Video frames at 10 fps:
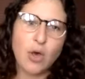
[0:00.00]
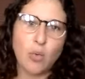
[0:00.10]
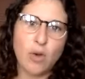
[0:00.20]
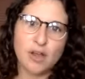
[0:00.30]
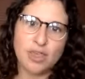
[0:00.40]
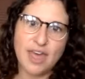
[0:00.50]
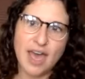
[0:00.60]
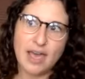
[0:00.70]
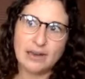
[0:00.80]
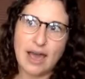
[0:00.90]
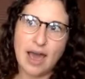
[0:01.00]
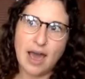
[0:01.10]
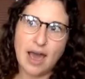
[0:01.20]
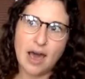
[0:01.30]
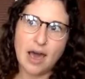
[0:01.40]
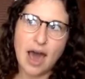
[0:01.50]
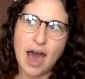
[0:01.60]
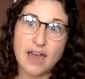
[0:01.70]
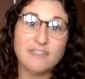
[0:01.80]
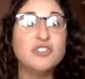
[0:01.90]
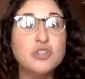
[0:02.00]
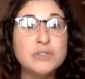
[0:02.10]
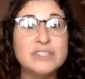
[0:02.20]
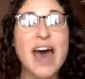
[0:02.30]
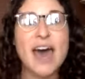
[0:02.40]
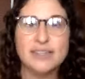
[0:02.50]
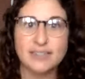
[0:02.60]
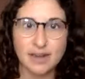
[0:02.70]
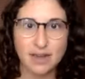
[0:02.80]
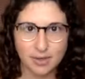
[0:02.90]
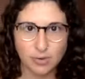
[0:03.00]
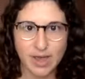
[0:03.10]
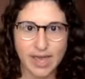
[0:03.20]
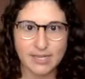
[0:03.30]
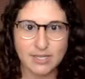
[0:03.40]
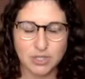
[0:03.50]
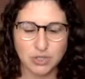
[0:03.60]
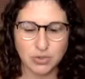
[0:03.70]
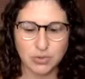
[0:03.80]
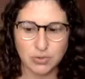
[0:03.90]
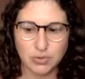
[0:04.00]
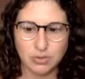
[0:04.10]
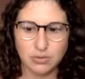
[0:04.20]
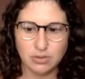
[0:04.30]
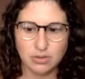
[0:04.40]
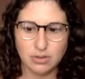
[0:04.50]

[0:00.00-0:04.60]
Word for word: where then I've used that as another way to